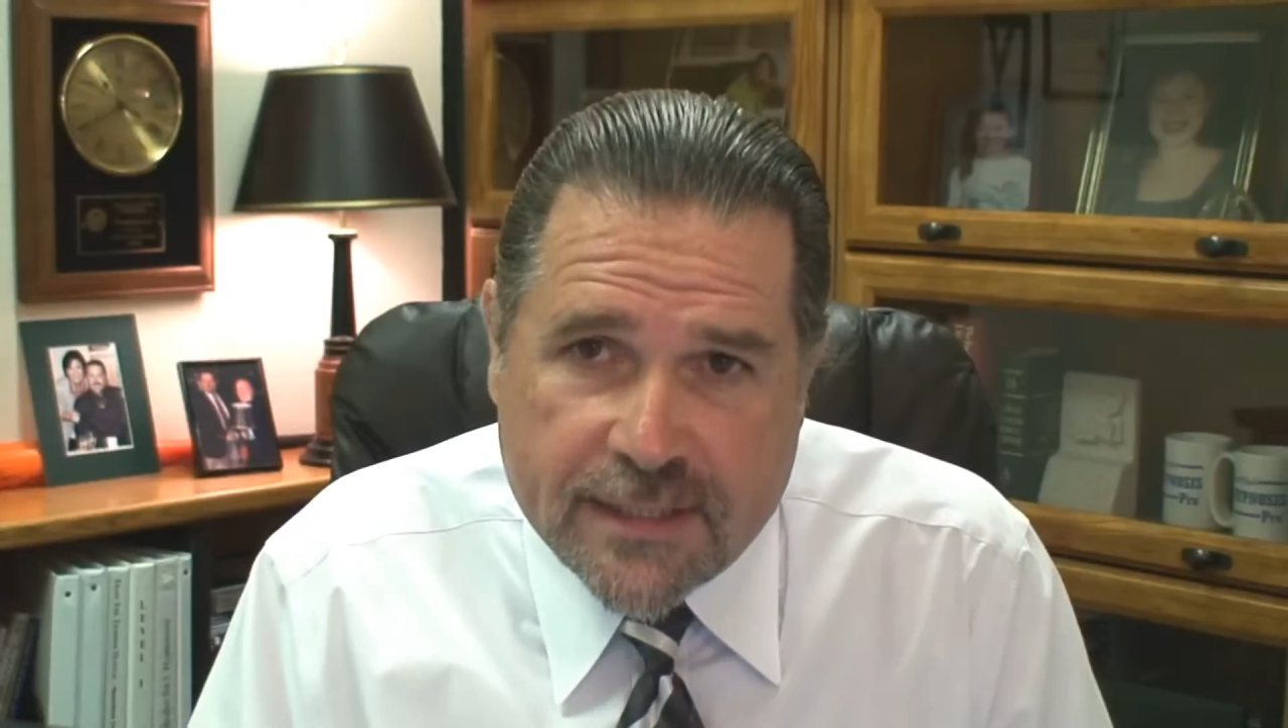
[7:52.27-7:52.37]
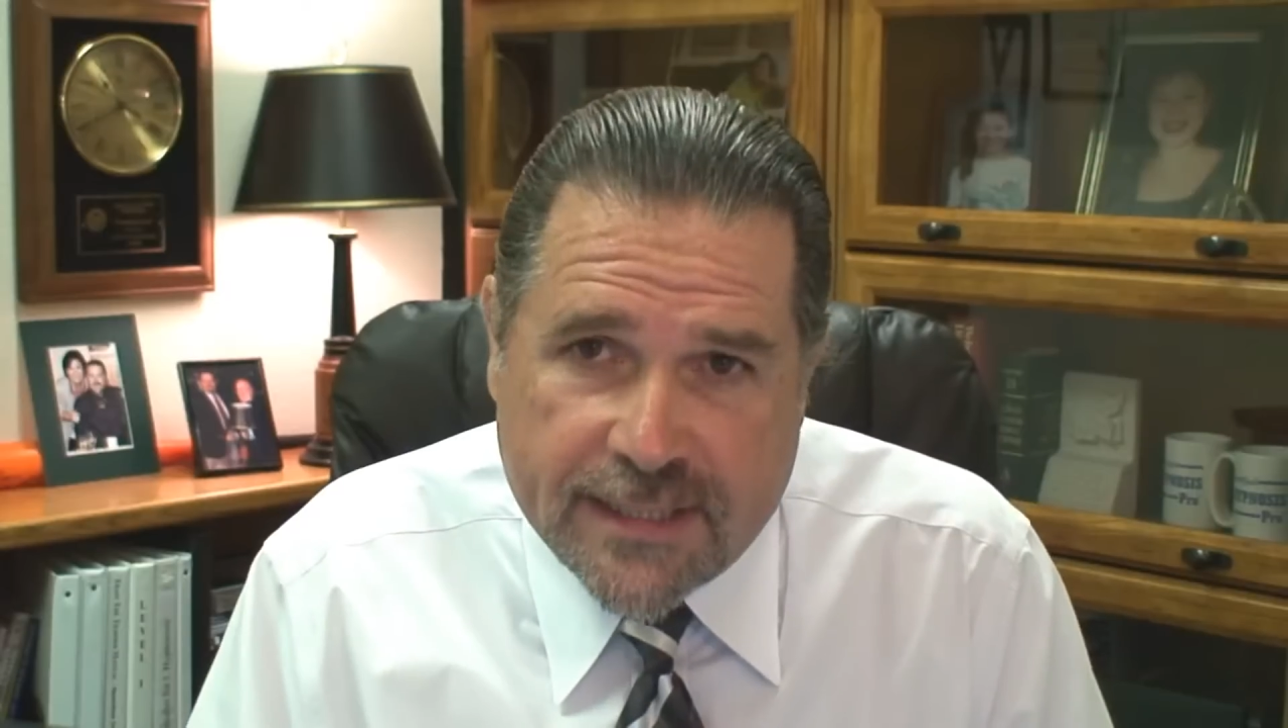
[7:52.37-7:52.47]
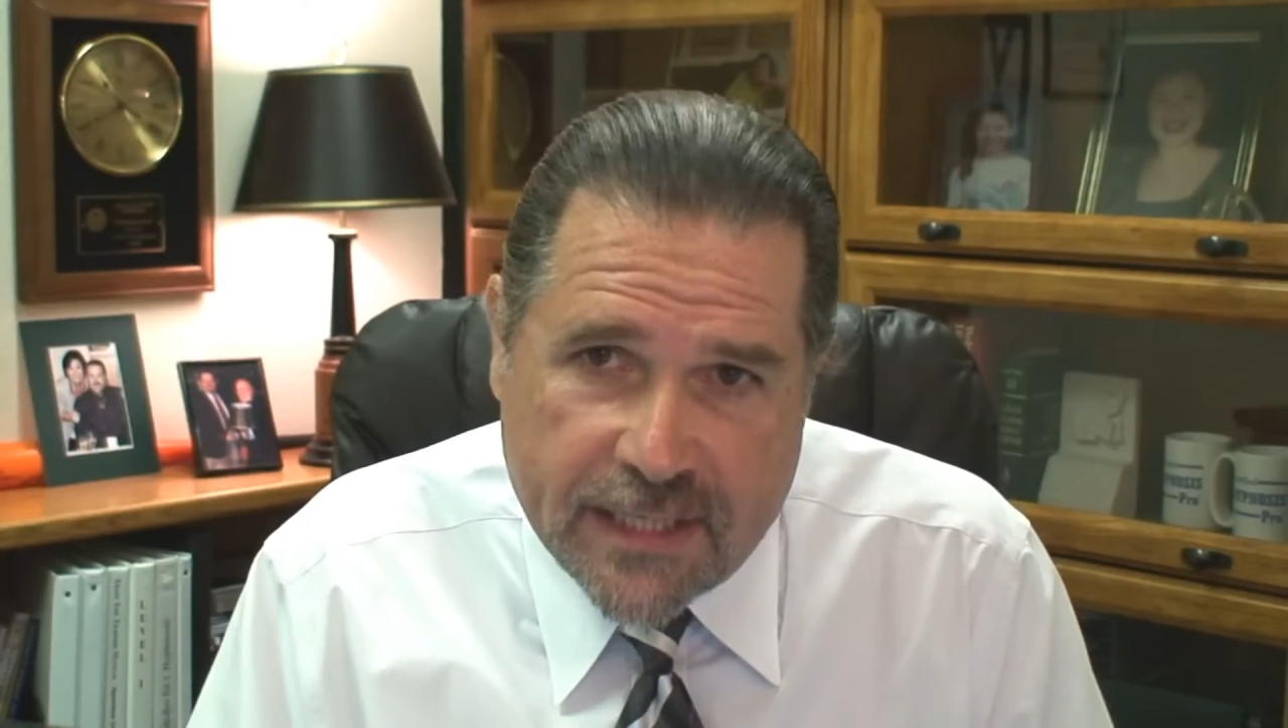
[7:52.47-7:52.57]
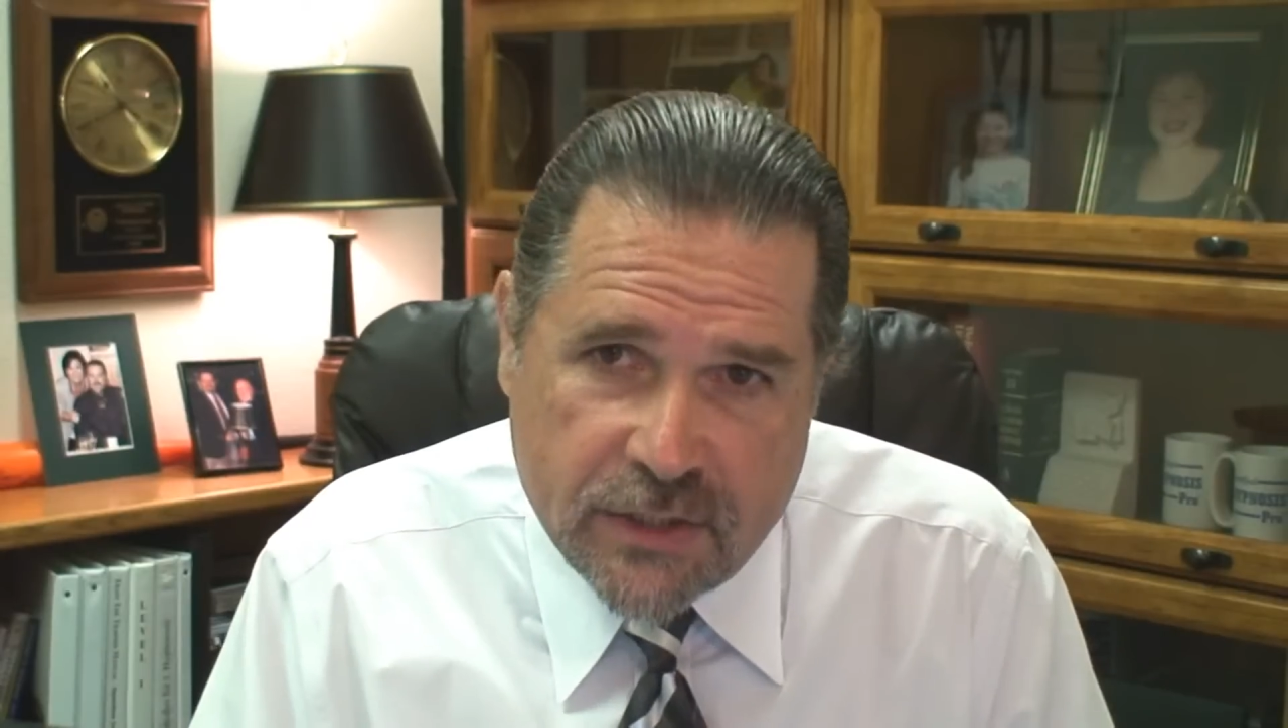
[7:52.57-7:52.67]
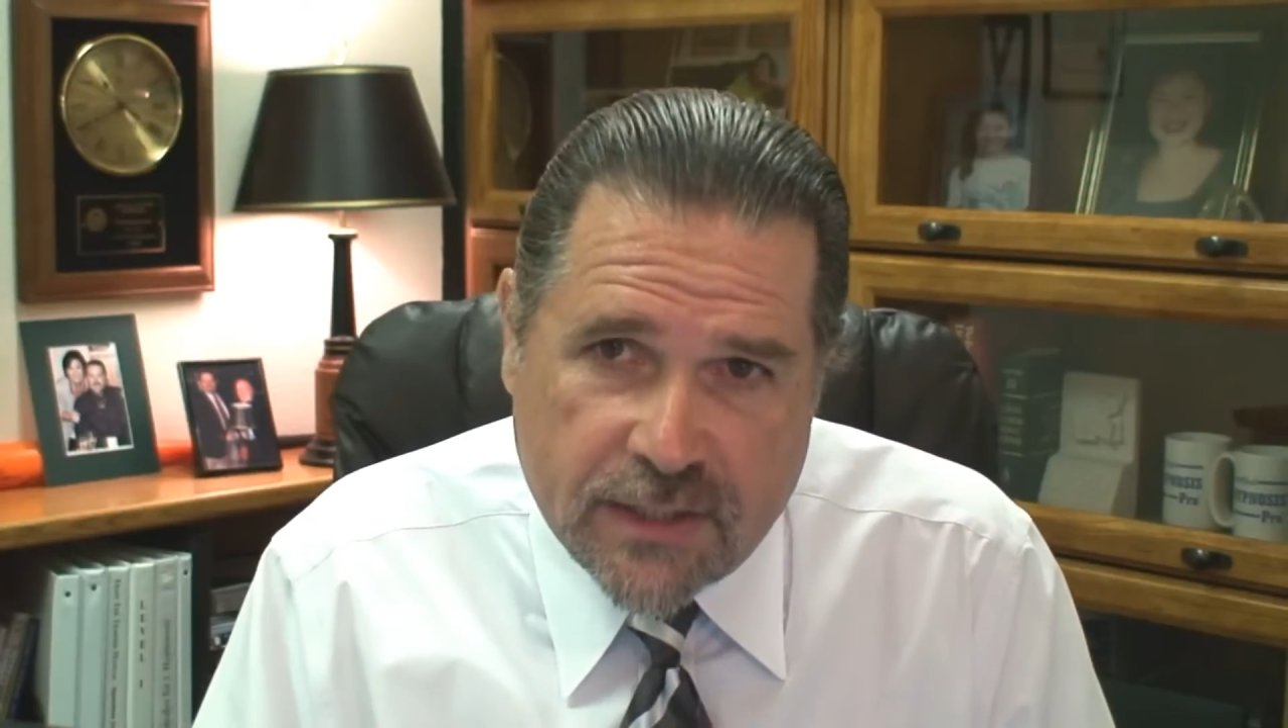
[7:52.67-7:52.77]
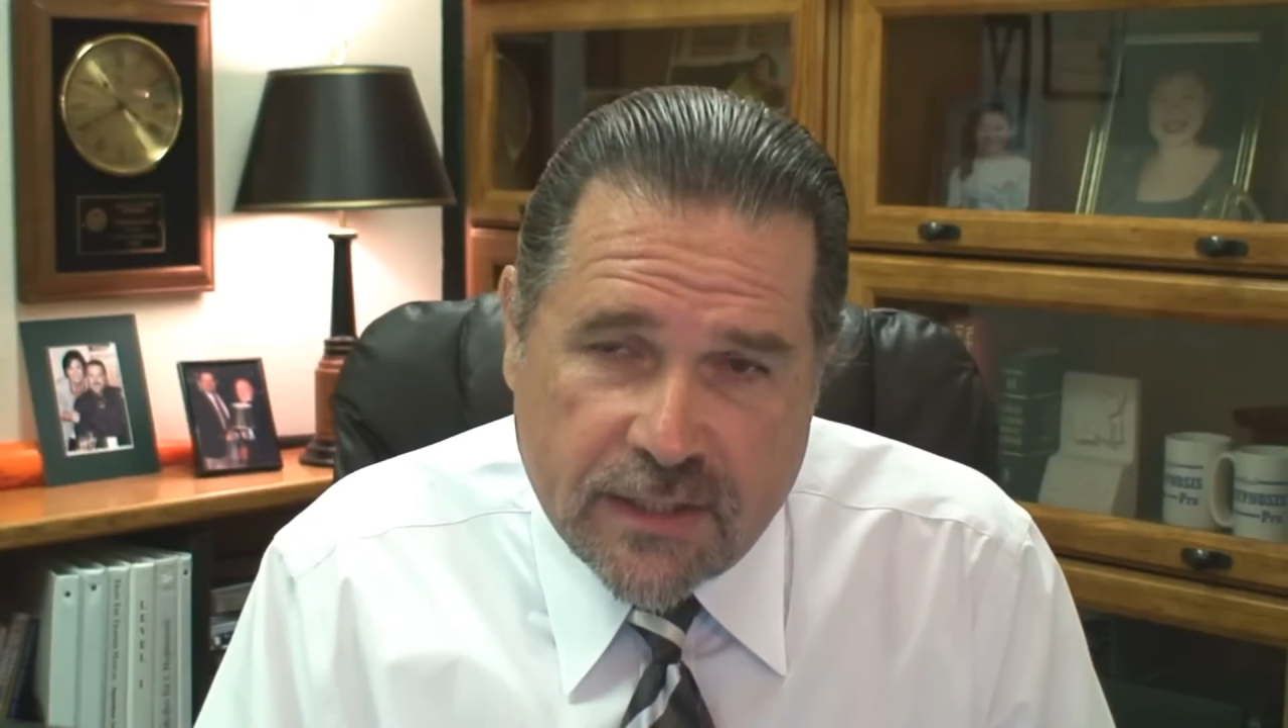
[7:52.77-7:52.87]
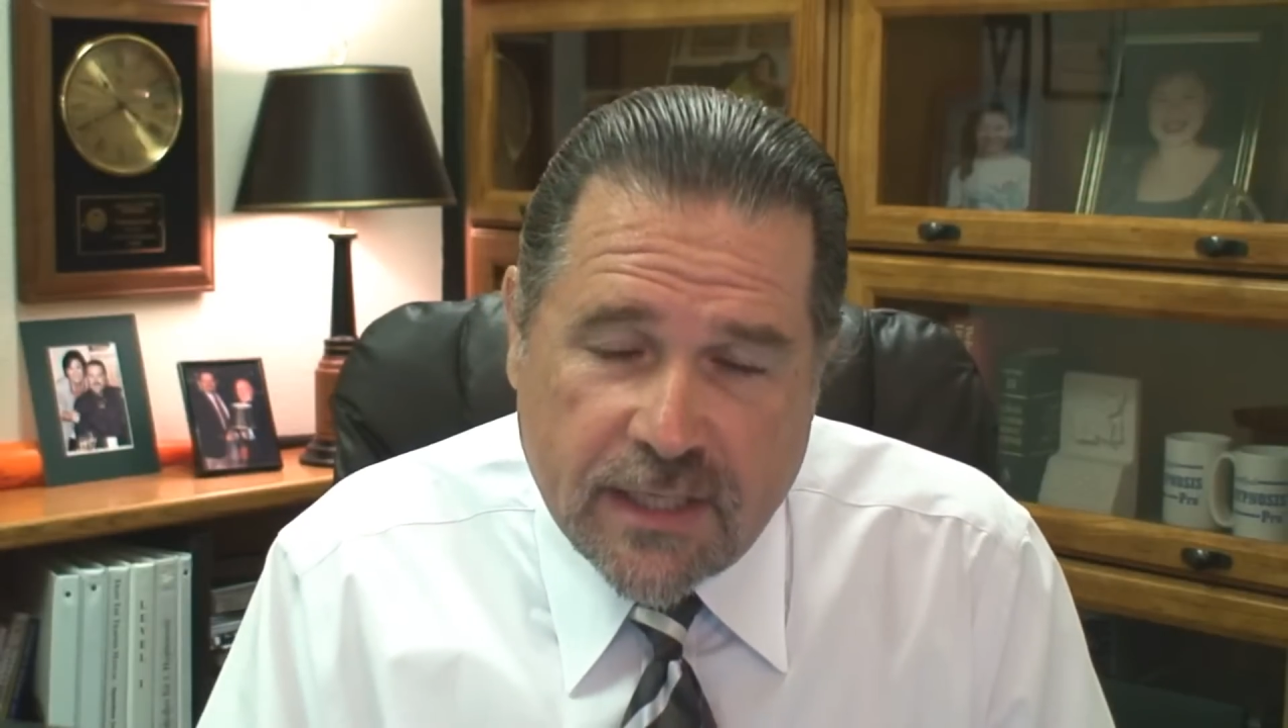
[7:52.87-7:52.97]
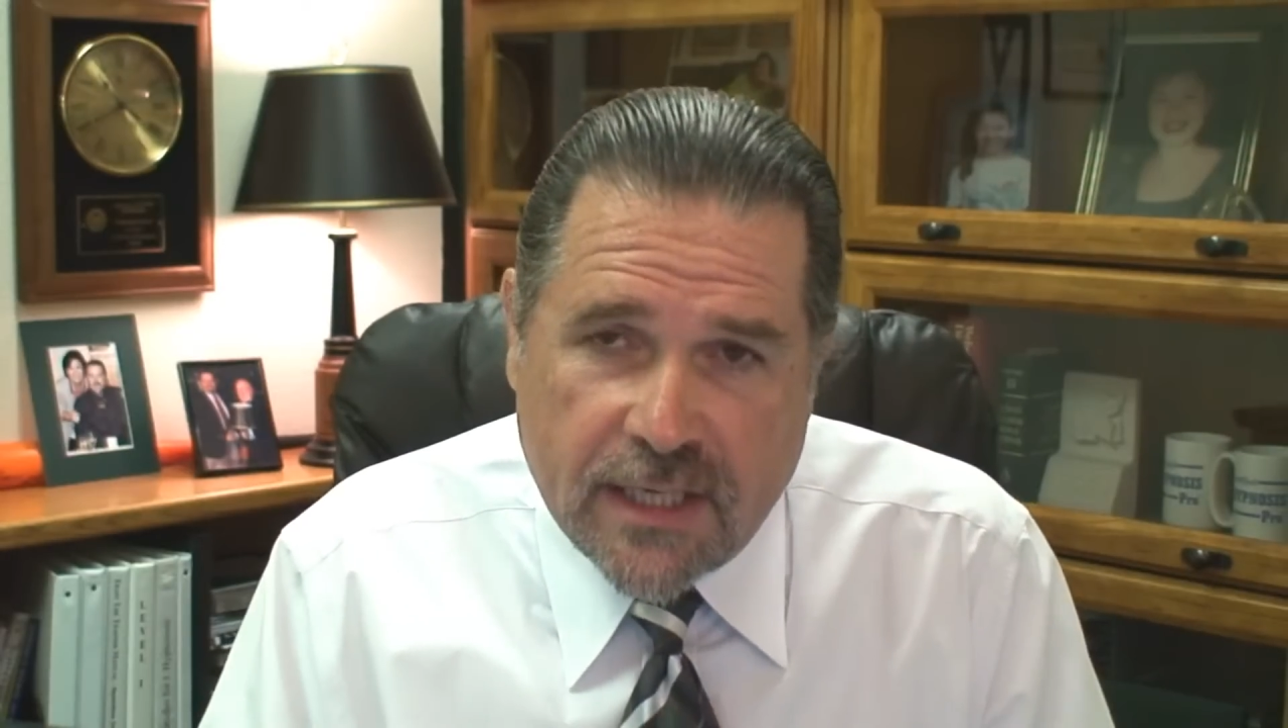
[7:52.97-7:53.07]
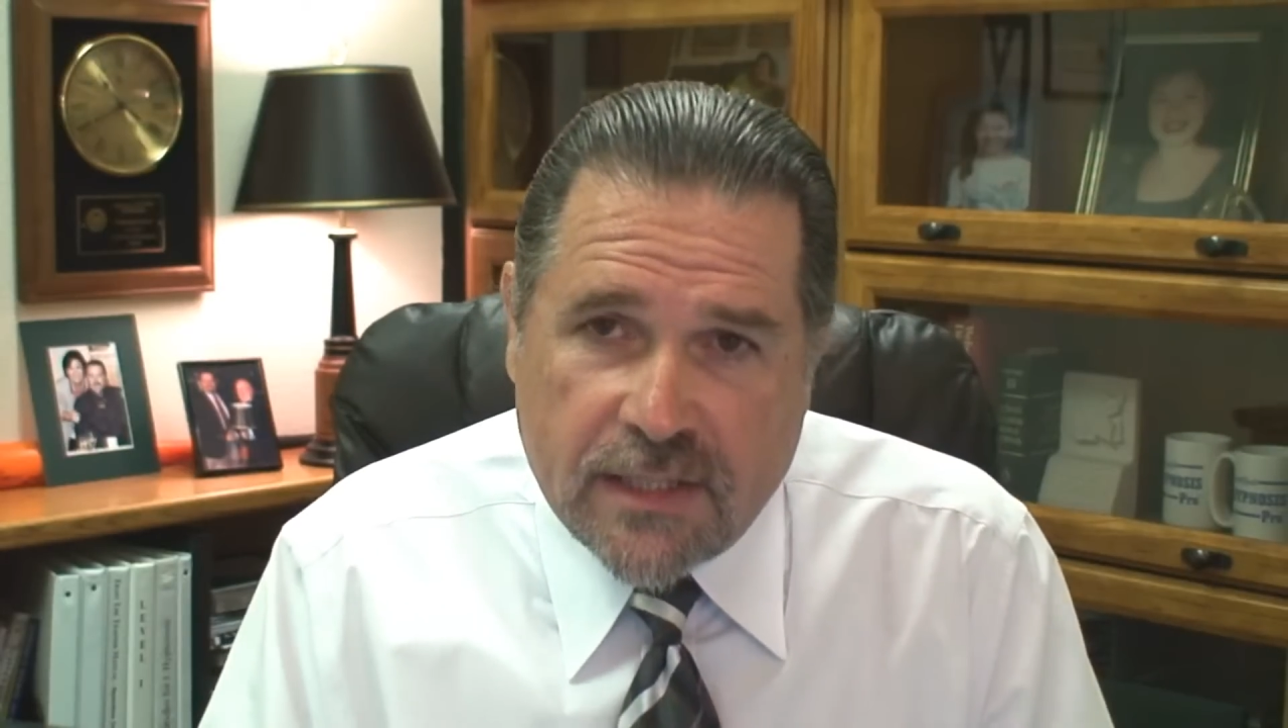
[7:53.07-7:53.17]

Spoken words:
the session